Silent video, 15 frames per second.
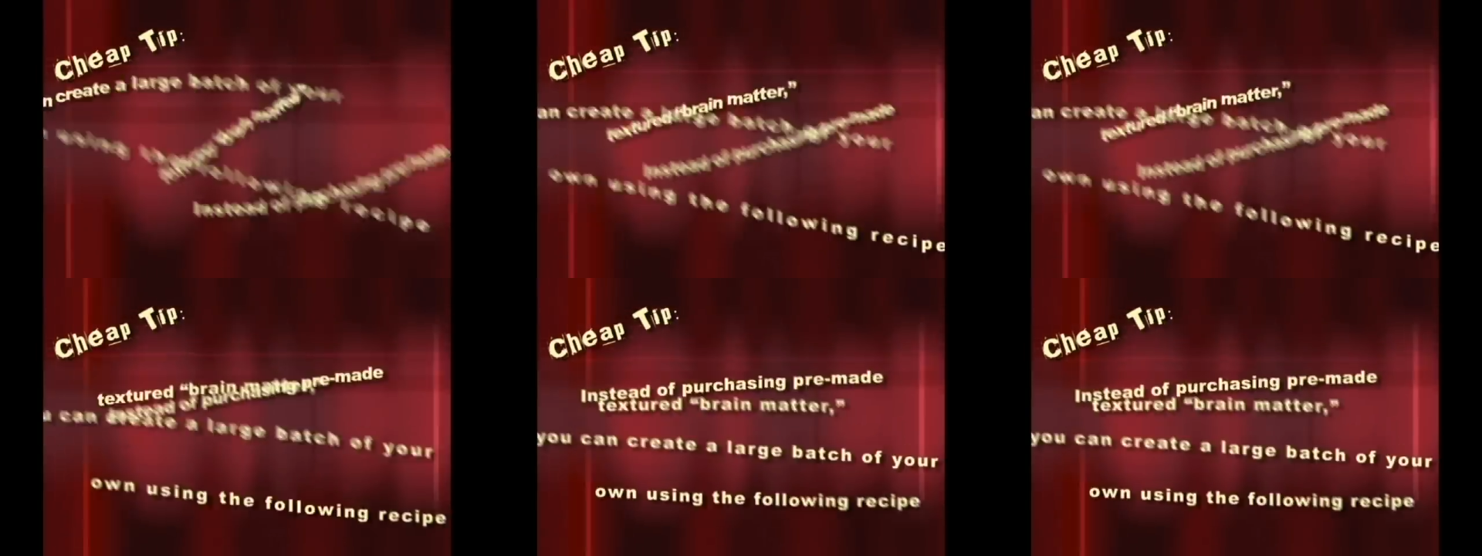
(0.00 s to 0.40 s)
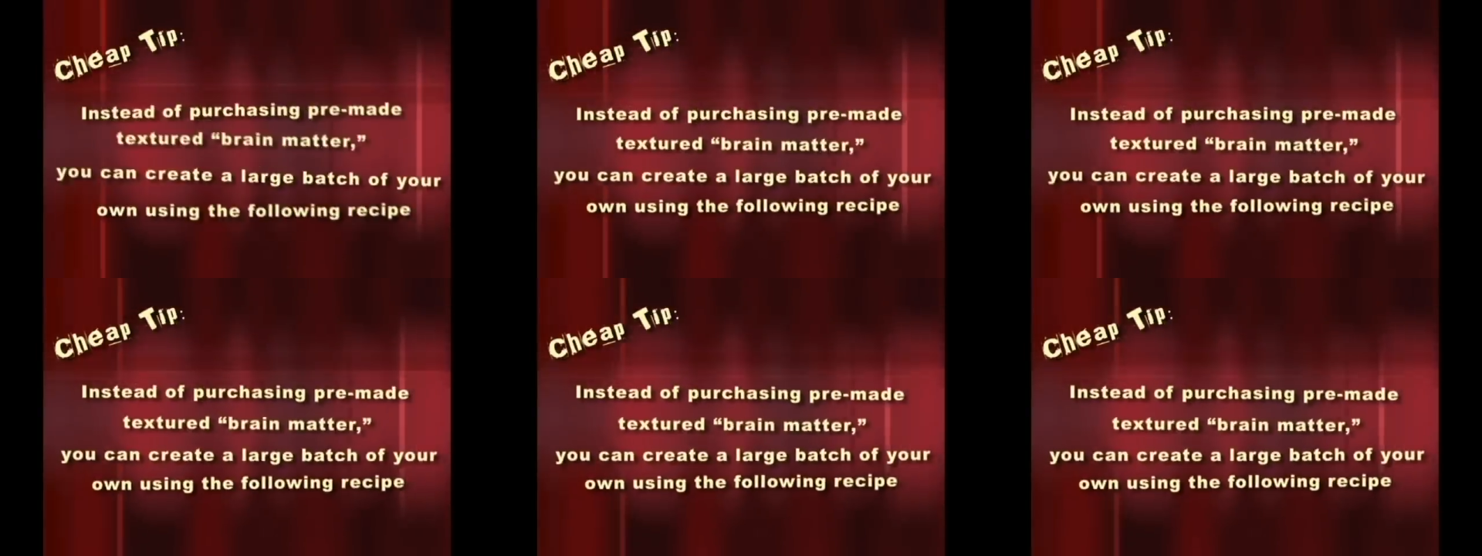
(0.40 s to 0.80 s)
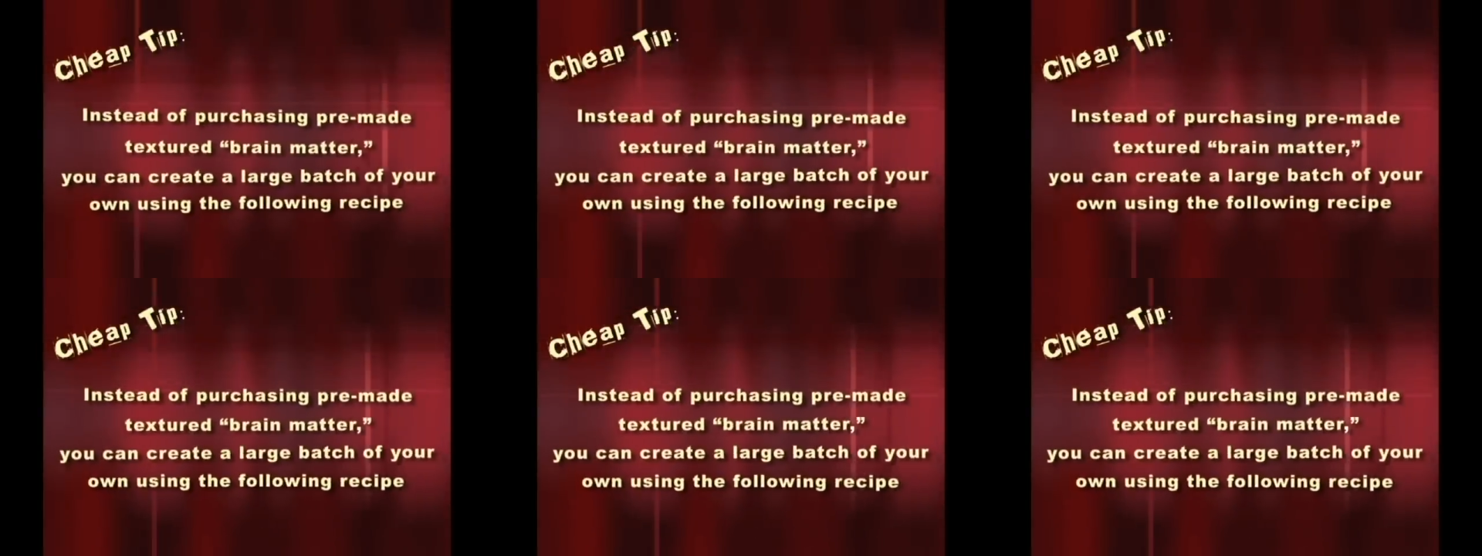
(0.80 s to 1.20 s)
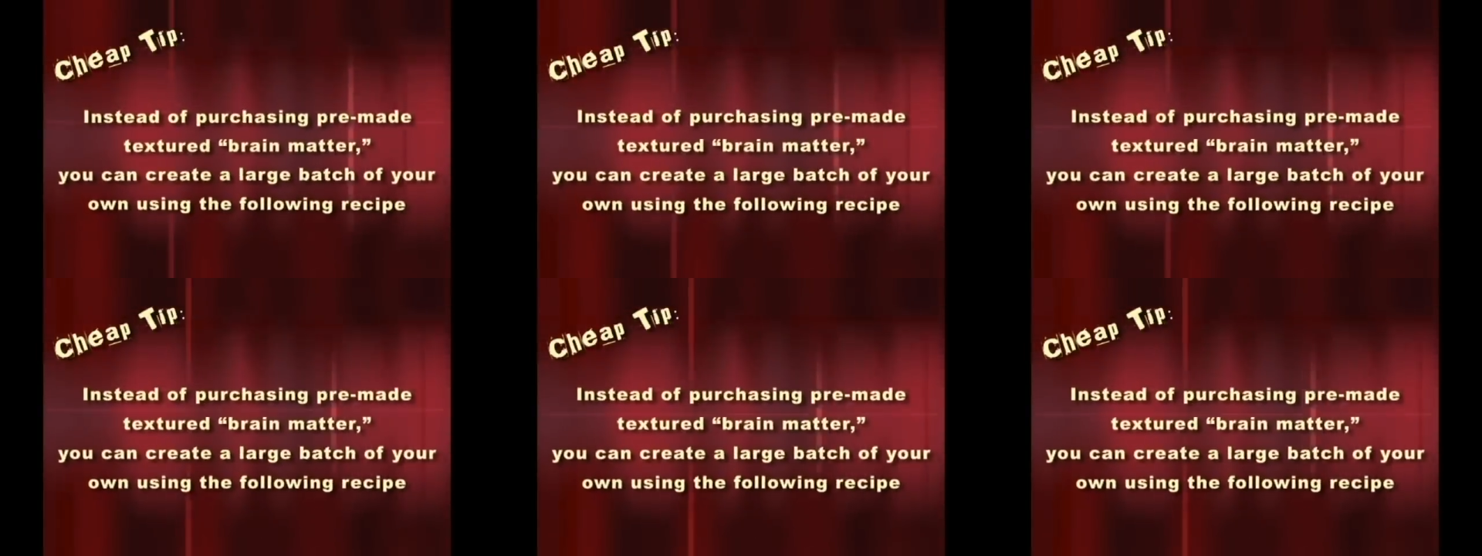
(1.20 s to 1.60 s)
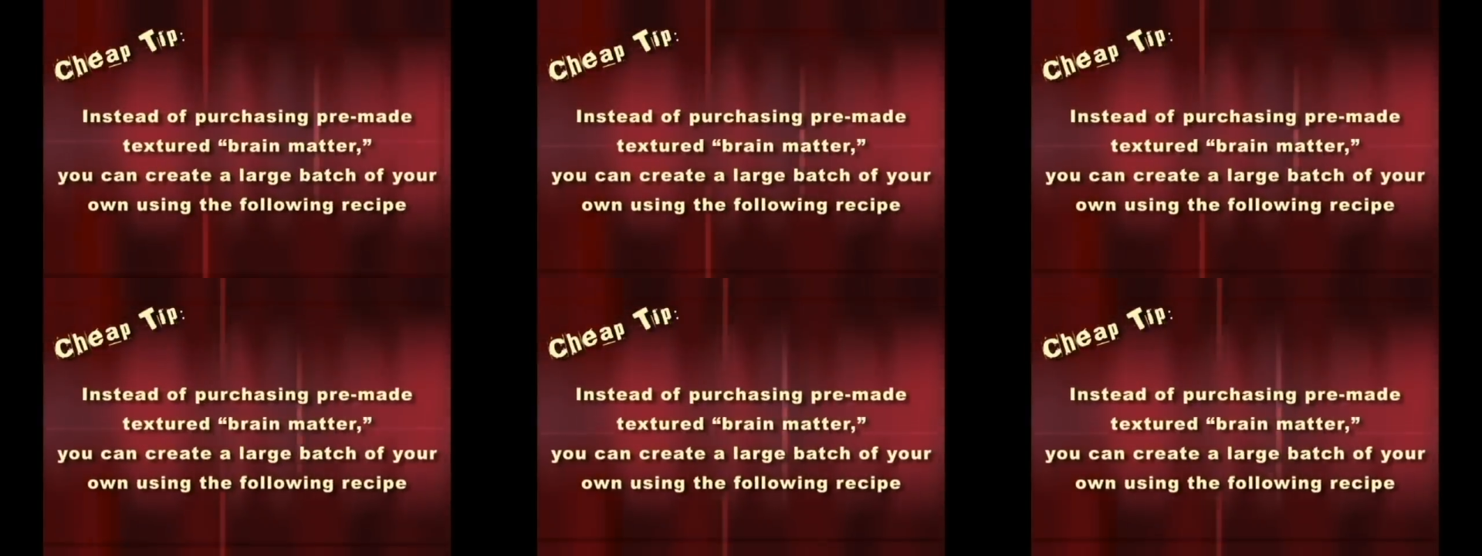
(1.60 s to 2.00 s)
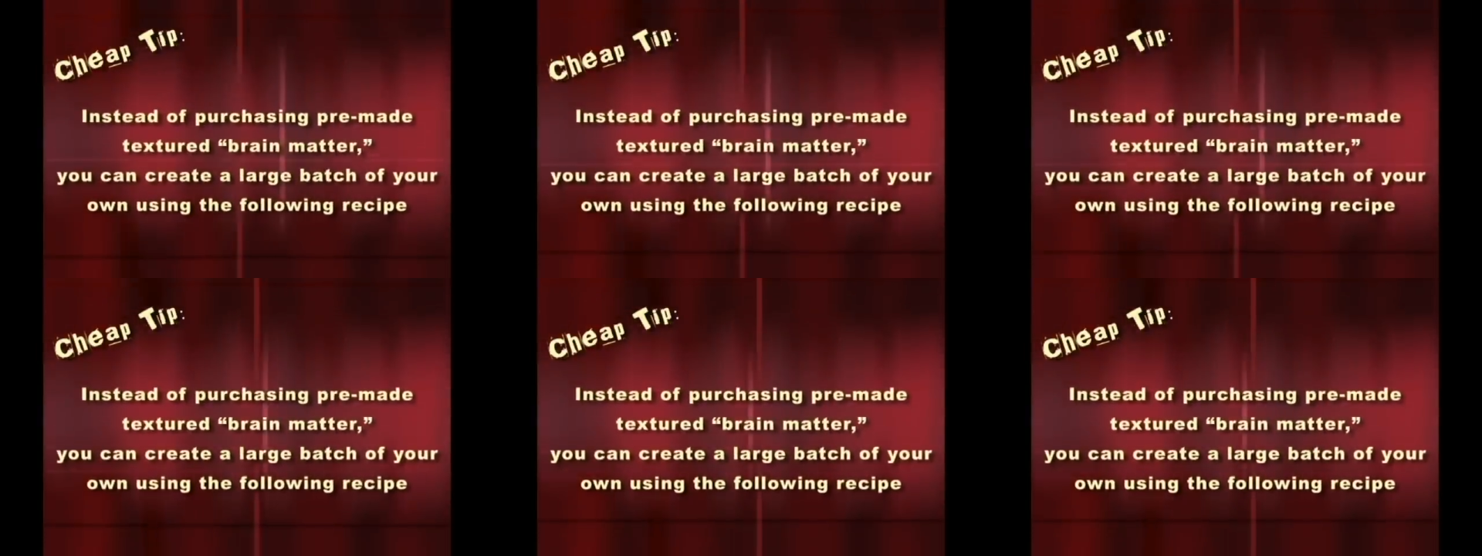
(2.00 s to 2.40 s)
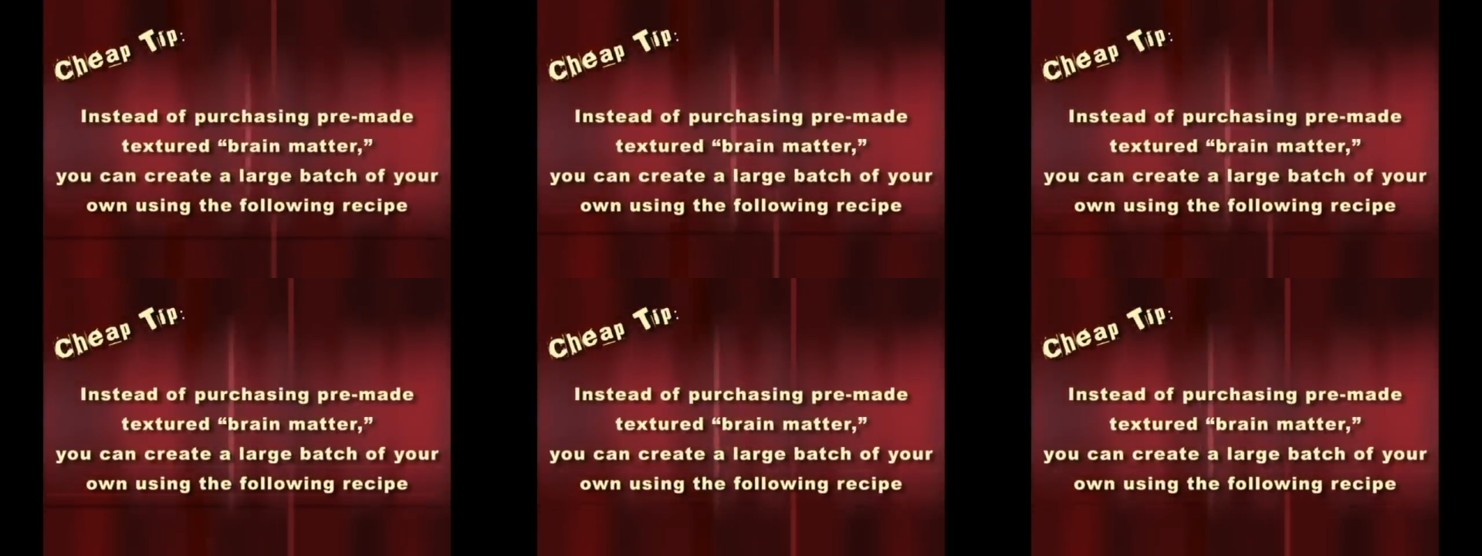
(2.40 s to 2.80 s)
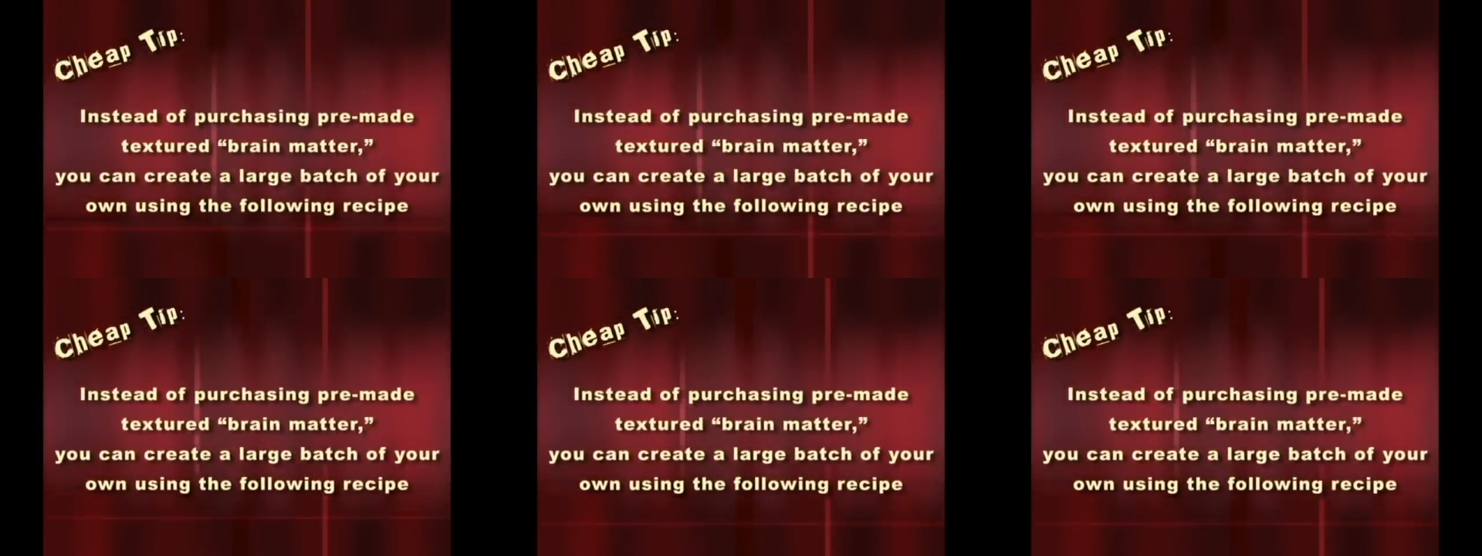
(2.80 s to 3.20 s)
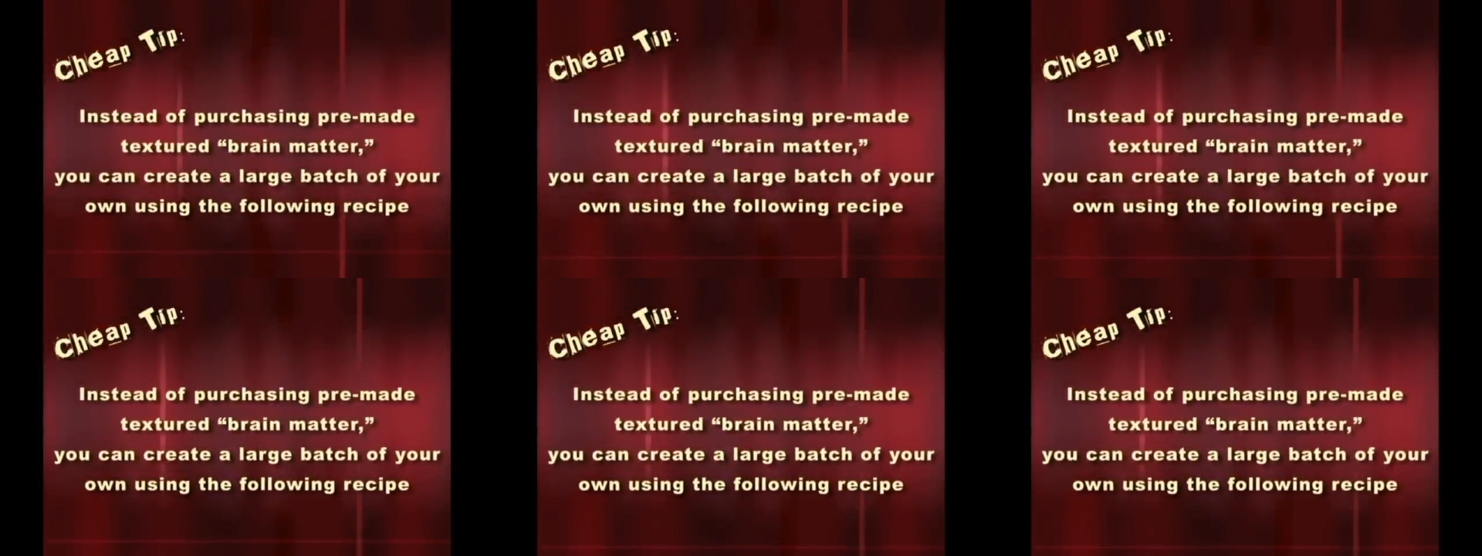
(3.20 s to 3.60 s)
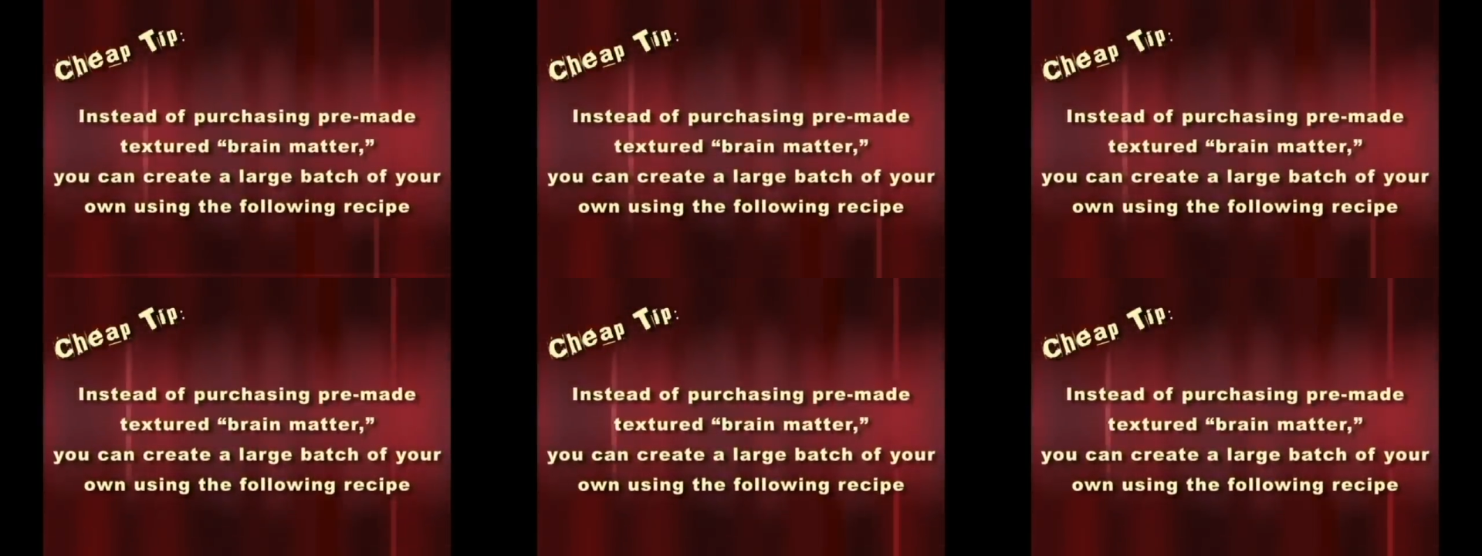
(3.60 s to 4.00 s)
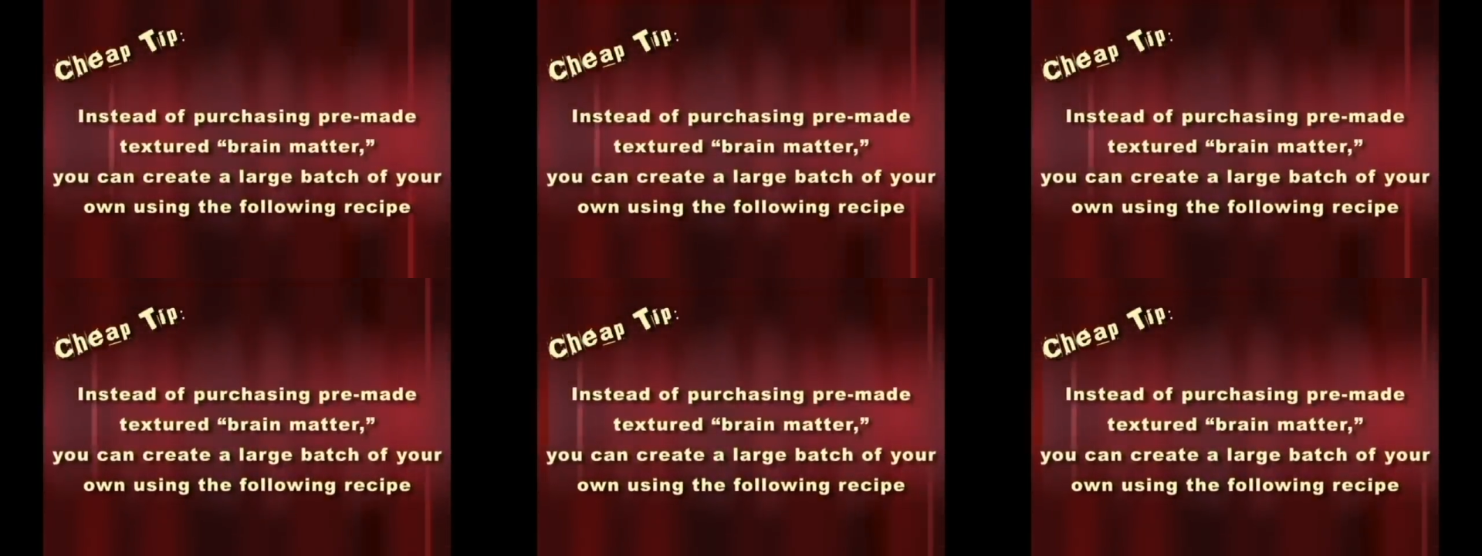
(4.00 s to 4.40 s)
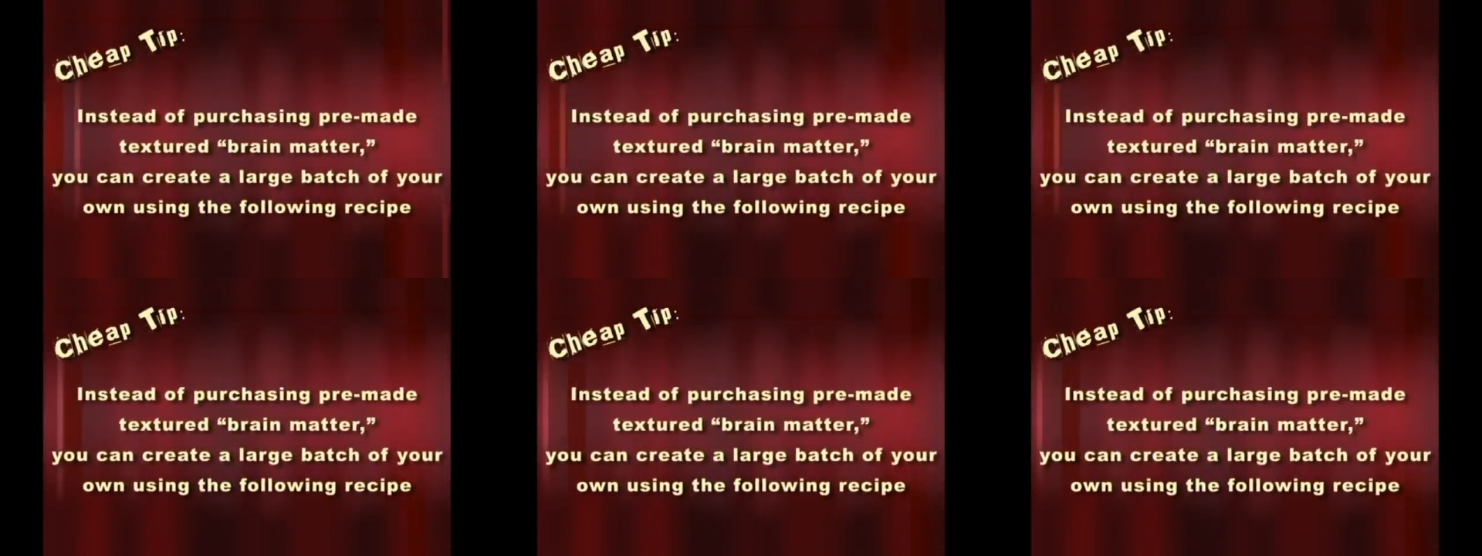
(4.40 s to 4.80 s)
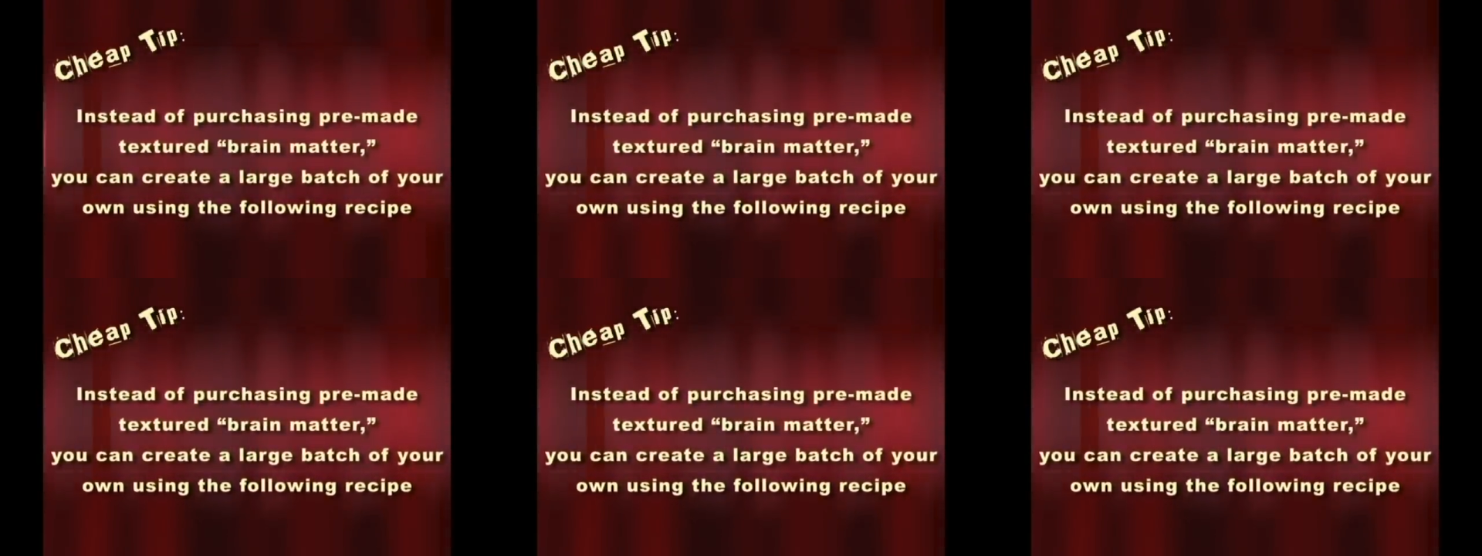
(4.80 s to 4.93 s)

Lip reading: No face is visible, so there are no lips to read.